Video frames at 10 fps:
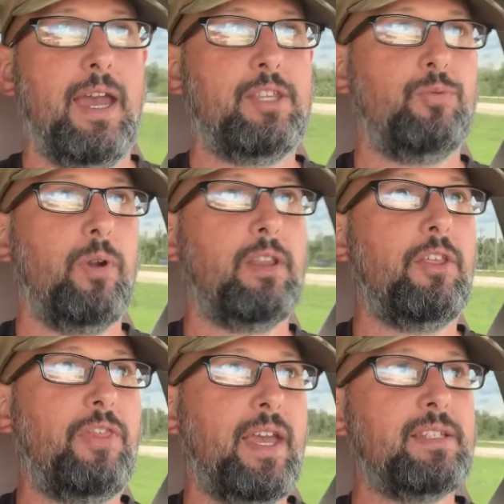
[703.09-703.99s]
It's one of
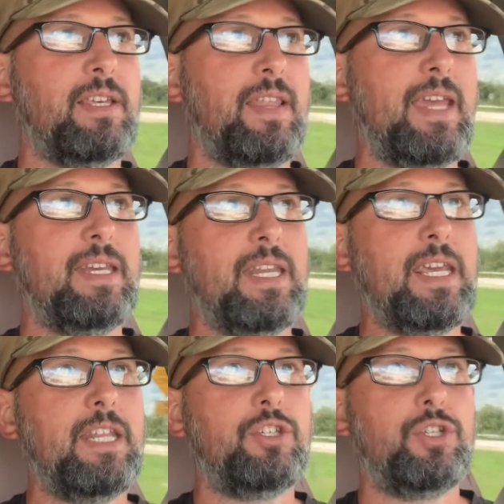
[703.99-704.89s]
the things that they
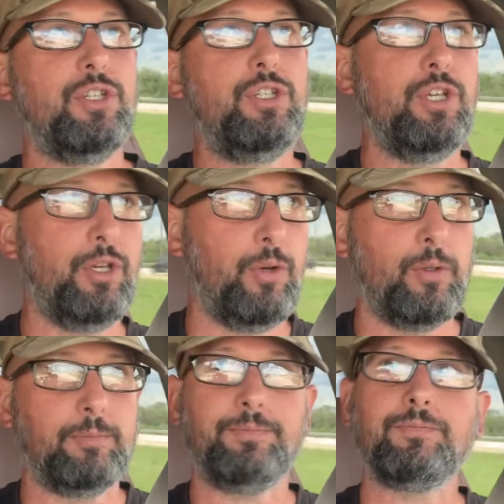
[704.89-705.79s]
need to do,
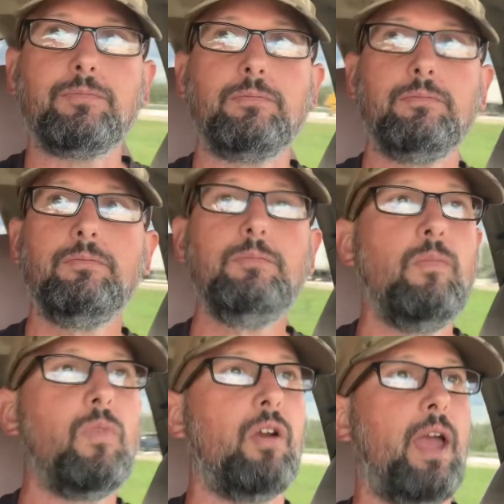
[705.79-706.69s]

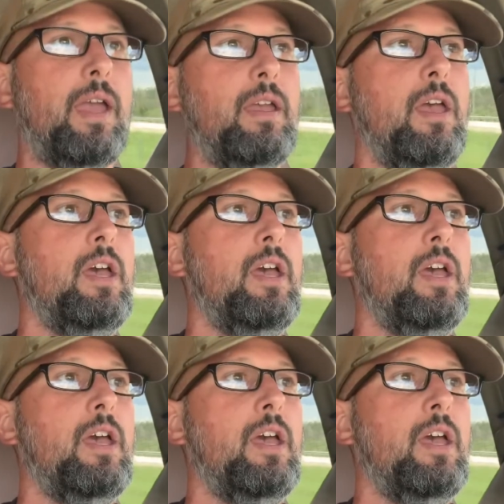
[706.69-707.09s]
okay?